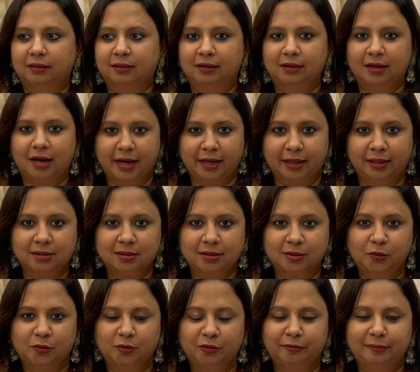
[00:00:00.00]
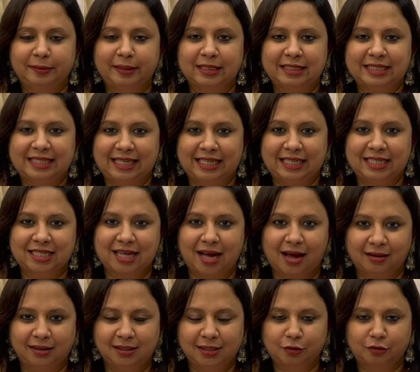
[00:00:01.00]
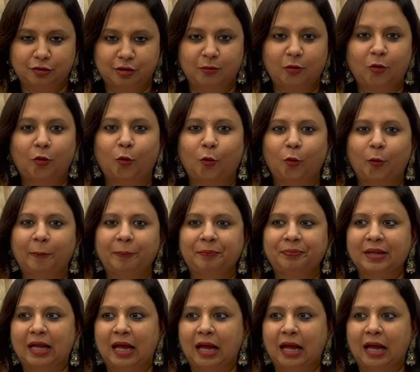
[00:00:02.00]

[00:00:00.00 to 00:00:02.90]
clients who have been selling saris from home,